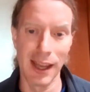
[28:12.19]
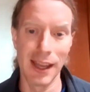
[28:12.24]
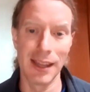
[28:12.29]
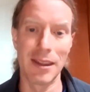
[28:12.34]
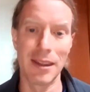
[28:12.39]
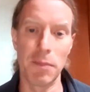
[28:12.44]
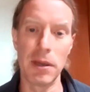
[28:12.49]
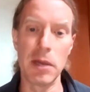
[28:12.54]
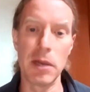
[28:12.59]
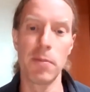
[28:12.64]

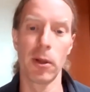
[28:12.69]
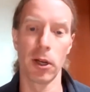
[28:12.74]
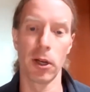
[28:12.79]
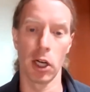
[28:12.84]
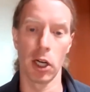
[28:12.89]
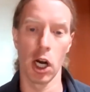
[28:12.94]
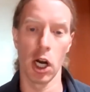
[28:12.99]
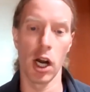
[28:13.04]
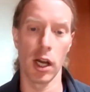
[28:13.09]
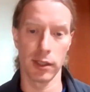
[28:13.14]
that people are
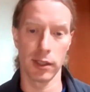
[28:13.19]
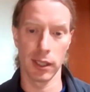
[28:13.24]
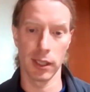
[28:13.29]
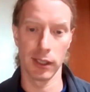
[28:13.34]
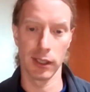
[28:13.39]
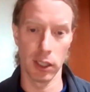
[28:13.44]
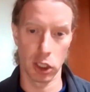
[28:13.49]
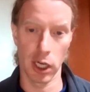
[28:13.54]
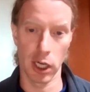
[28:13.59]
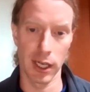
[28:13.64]

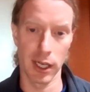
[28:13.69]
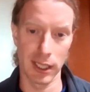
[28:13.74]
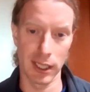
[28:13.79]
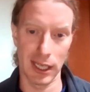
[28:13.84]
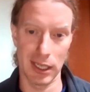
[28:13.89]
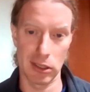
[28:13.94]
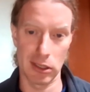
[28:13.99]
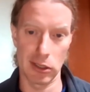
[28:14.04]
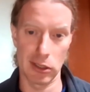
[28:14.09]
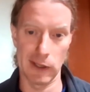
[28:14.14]
constantly trying to
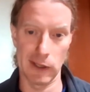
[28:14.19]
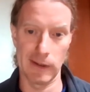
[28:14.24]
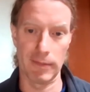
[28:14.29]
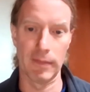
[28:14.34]
answer.